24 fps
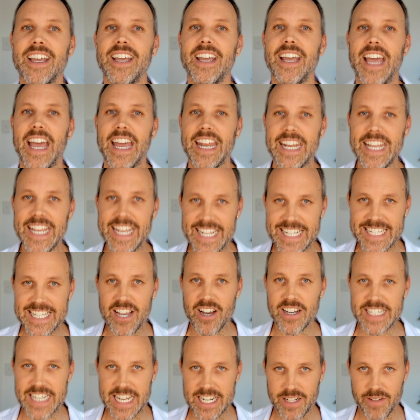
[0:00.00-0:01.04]
an easy
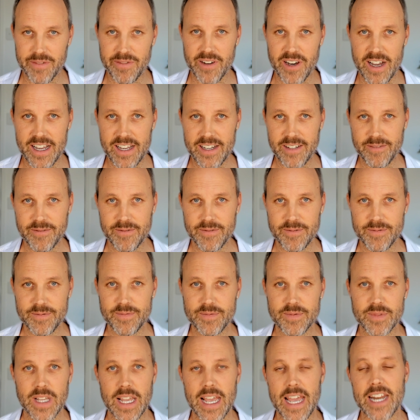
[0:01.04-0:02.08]
identifier,
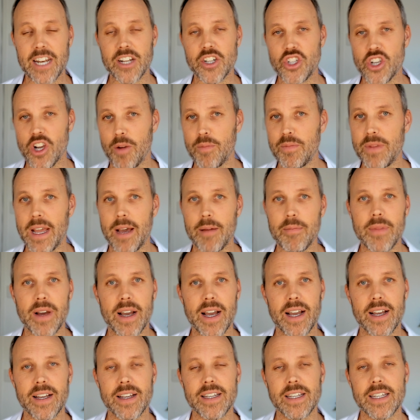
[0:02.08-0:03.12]
and a job
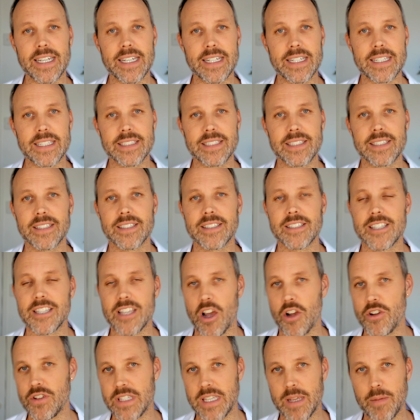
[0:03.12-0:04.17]
number is
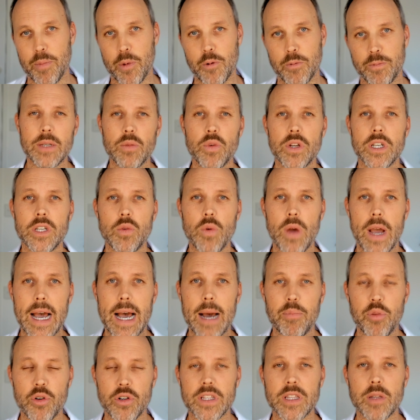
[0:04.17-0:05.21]
so simple. When you
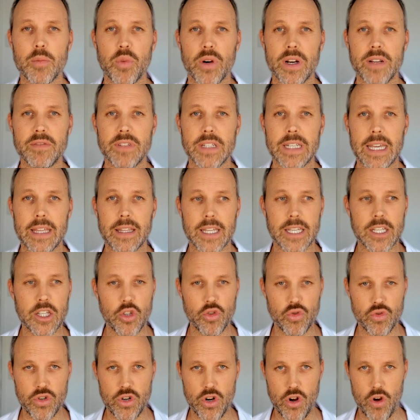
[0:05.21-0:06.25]
are putting the brief together,
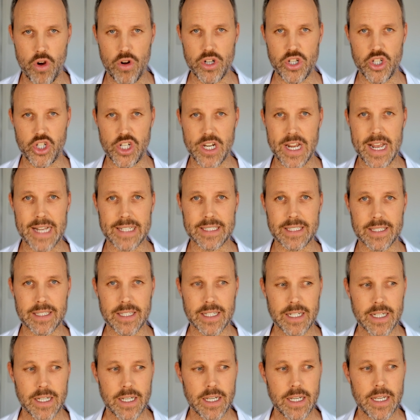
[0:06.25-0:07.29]
you're not just
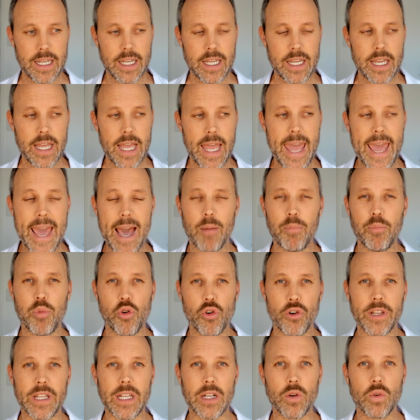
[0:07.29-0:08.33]

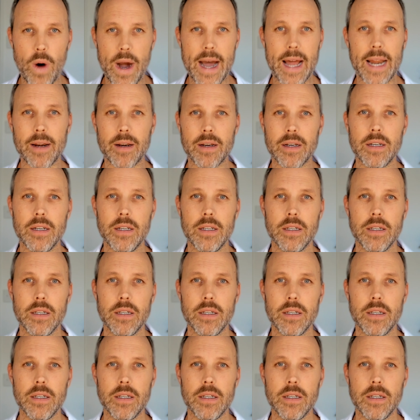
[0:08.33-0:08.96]
outputting one